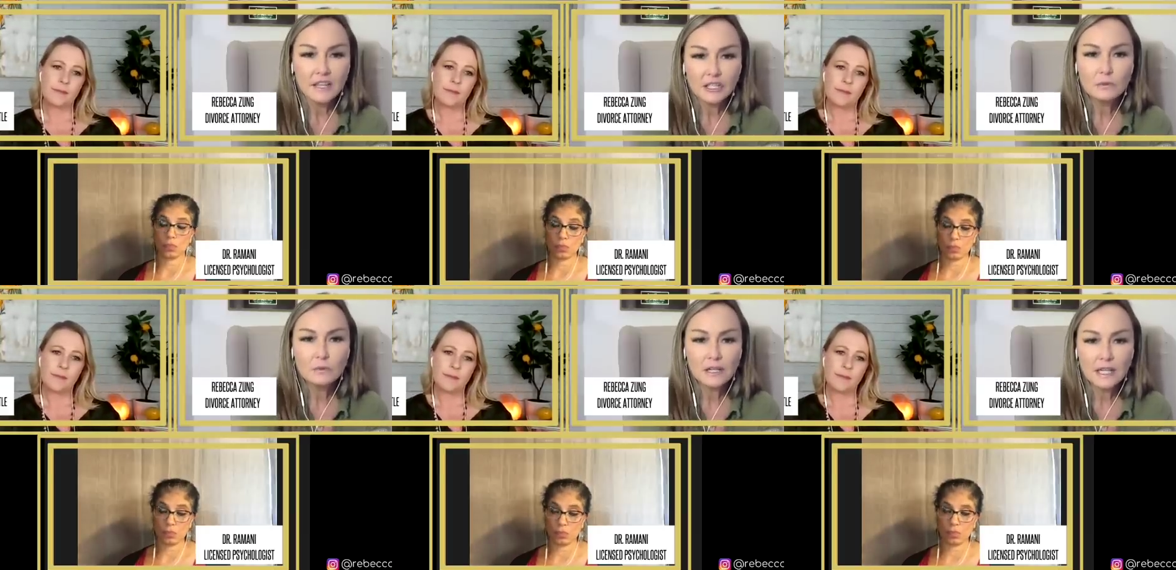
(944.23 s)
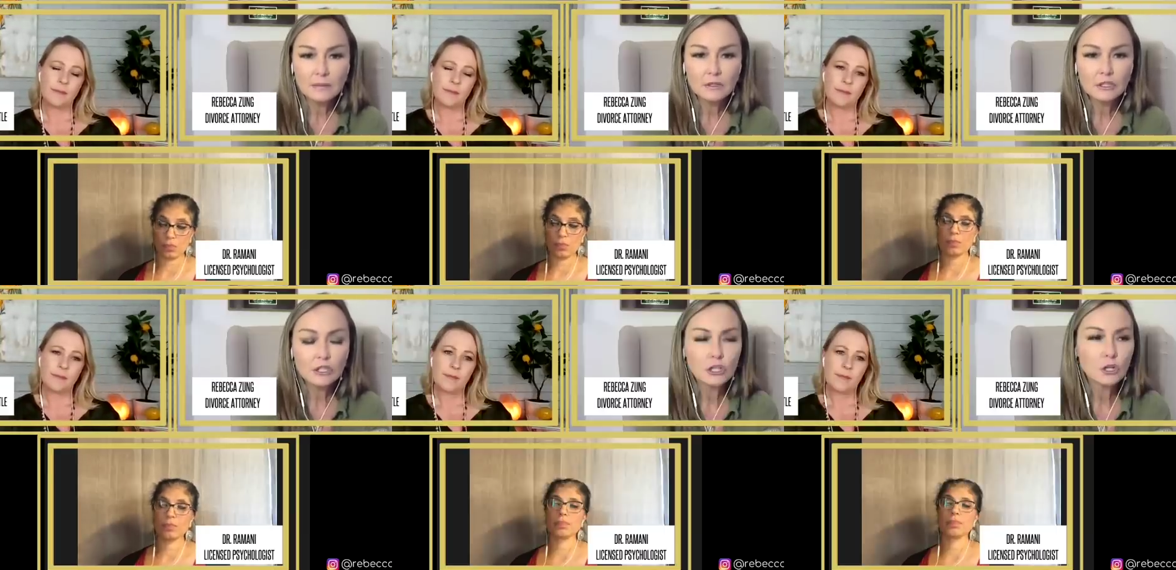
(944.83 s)
Speaker 1: that you were able
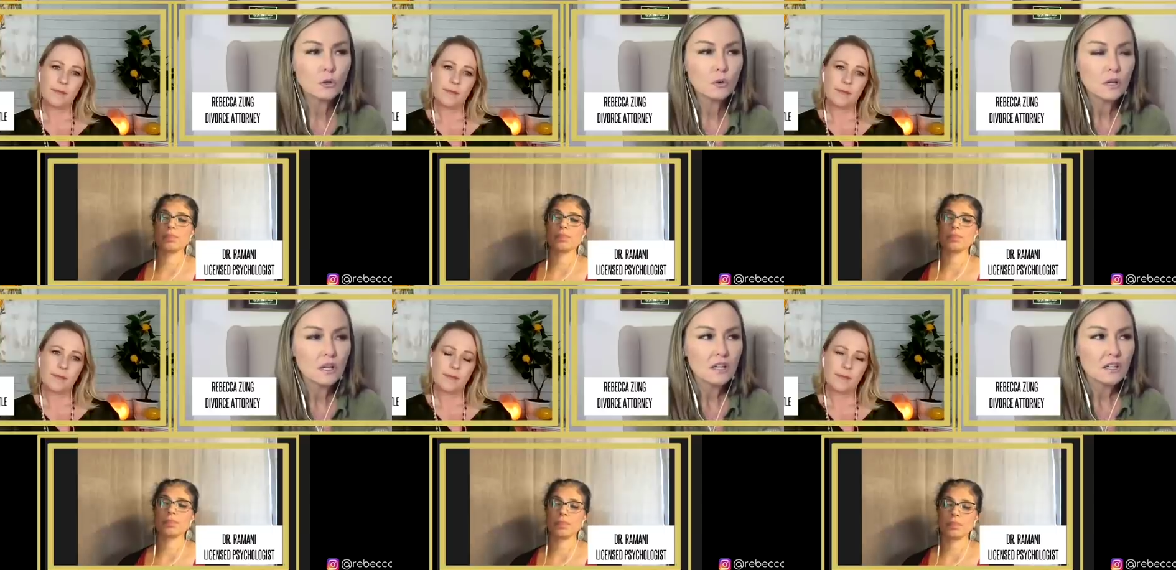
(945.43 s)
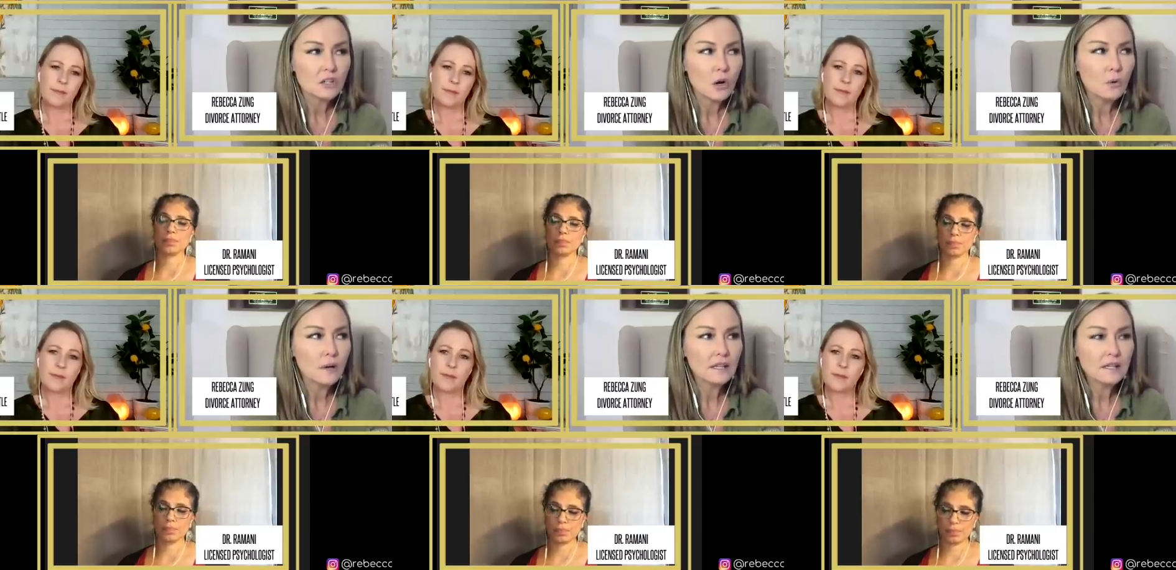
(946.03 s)
to
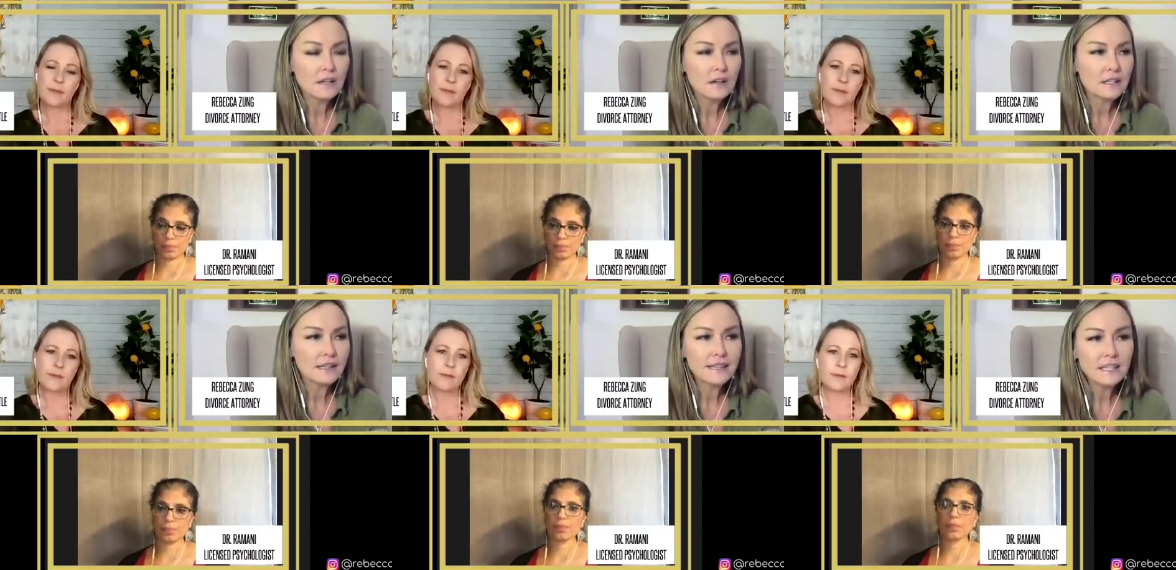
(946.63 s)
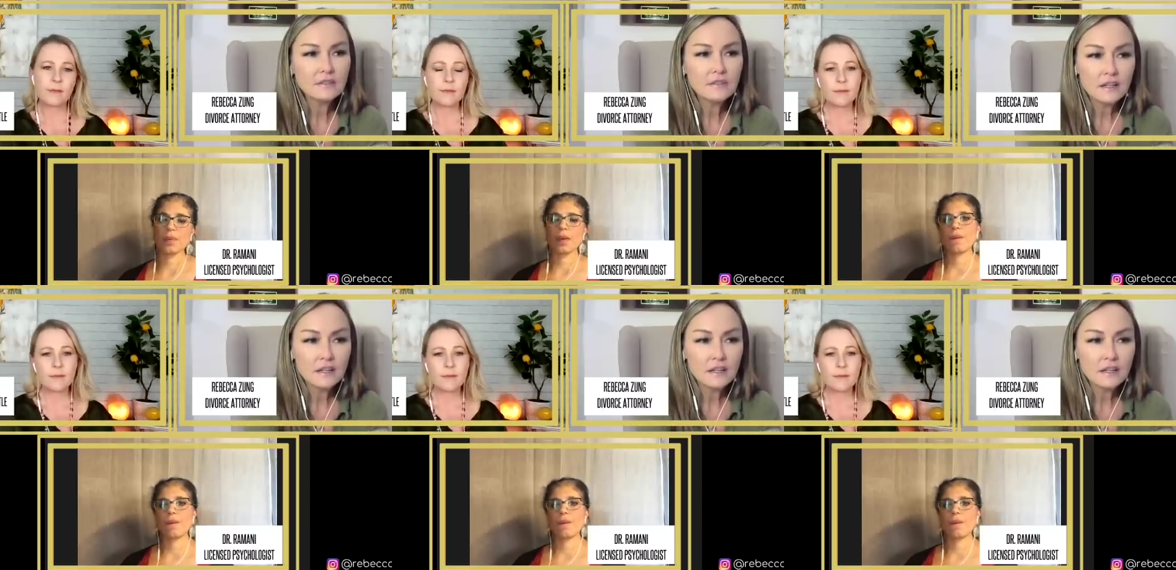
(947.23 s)
go in there and think of